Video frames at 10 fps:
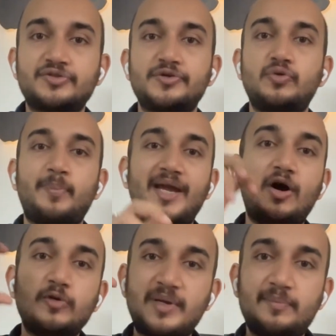So you pay
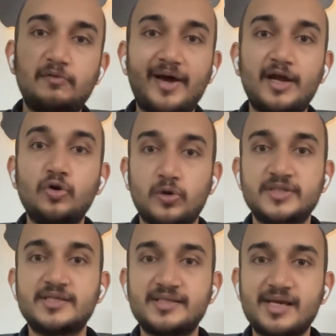out people via
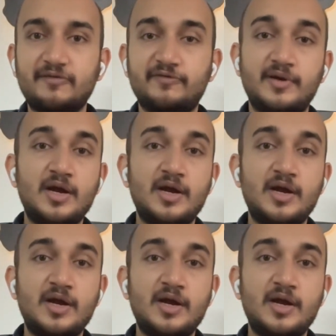Gnosis Safe.